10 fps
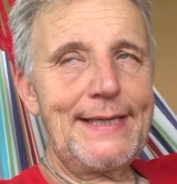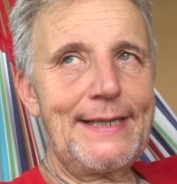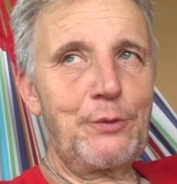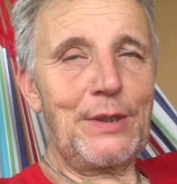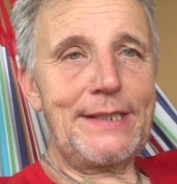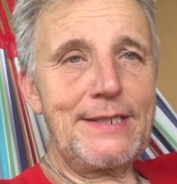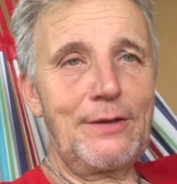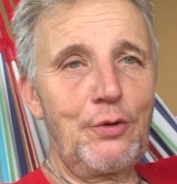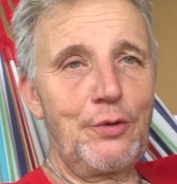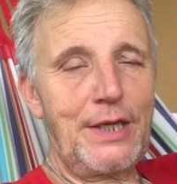And we're
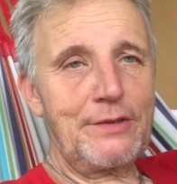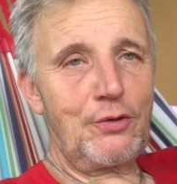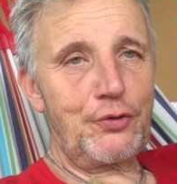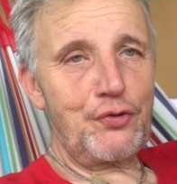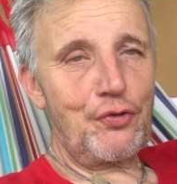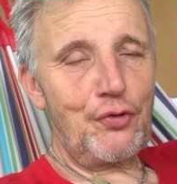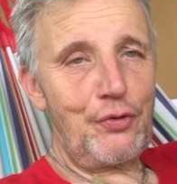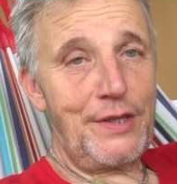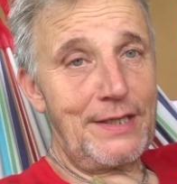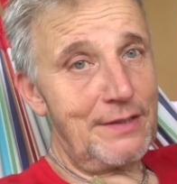letting go that control
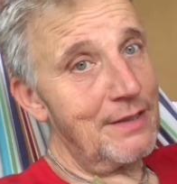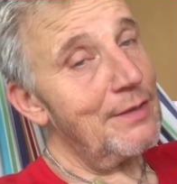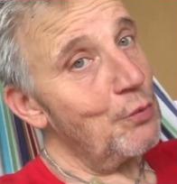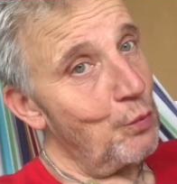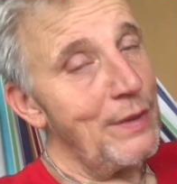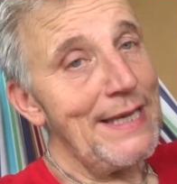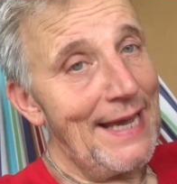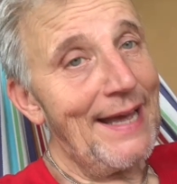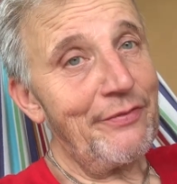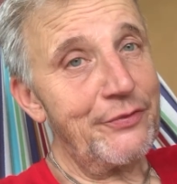that we
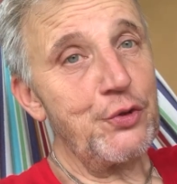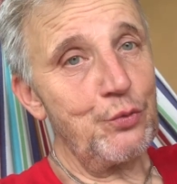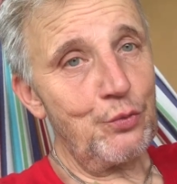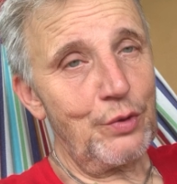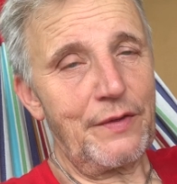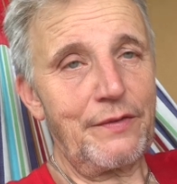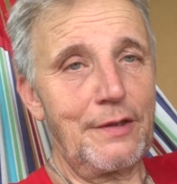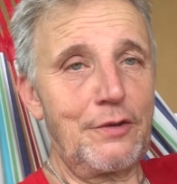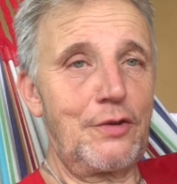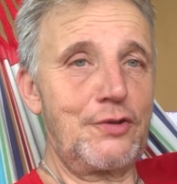have to. It's
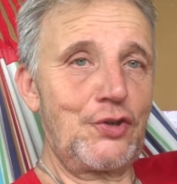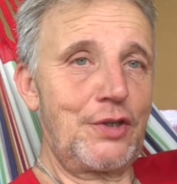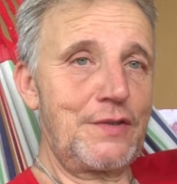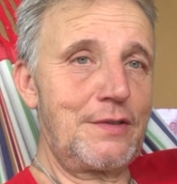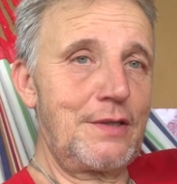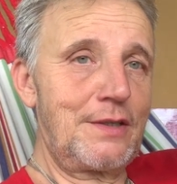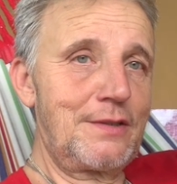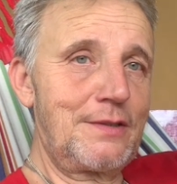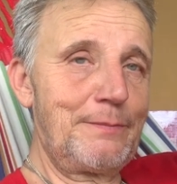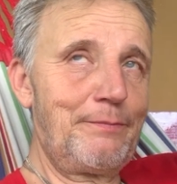not just
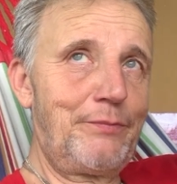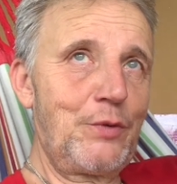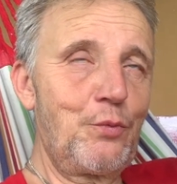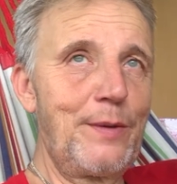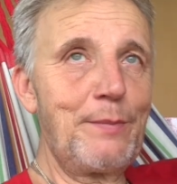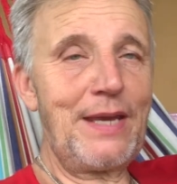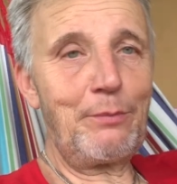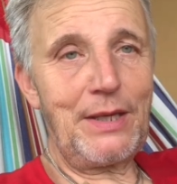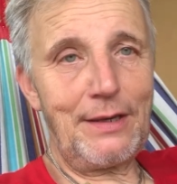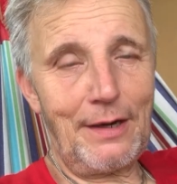that we may
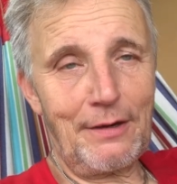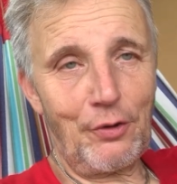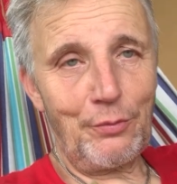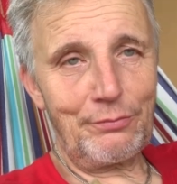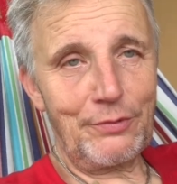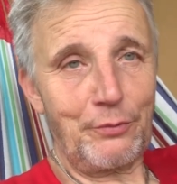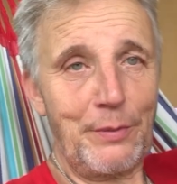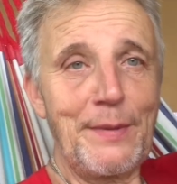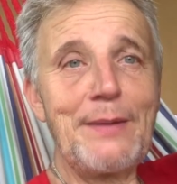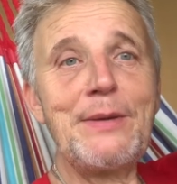be, our, no, we
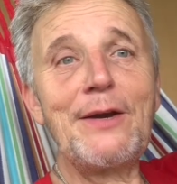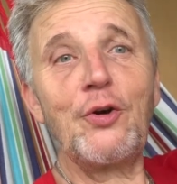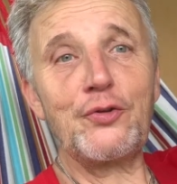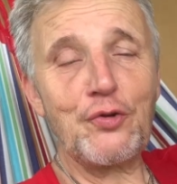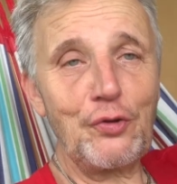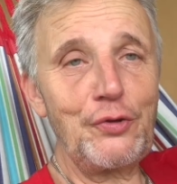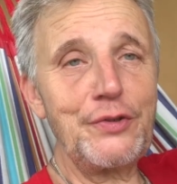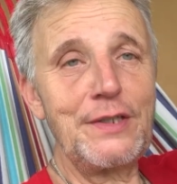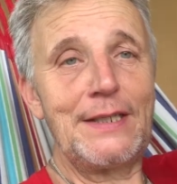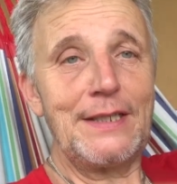may be controlled,
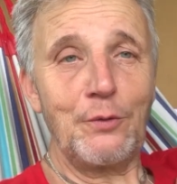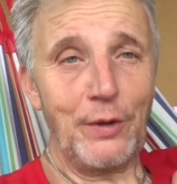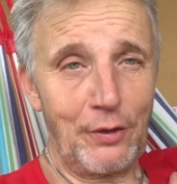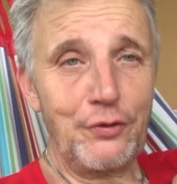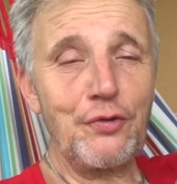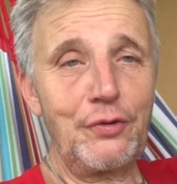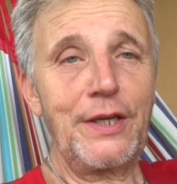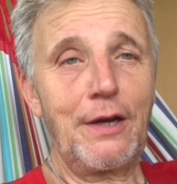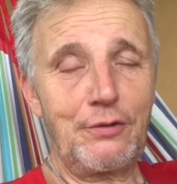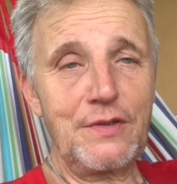we're
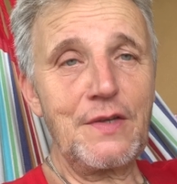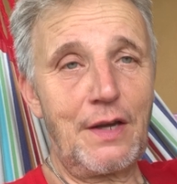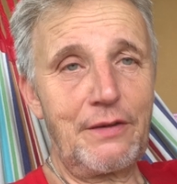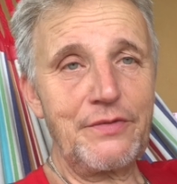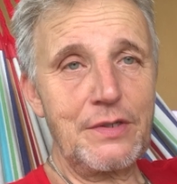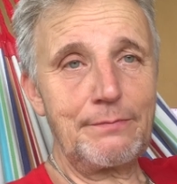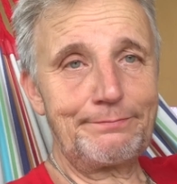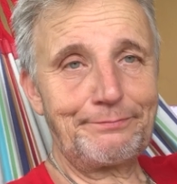controlling ourselves.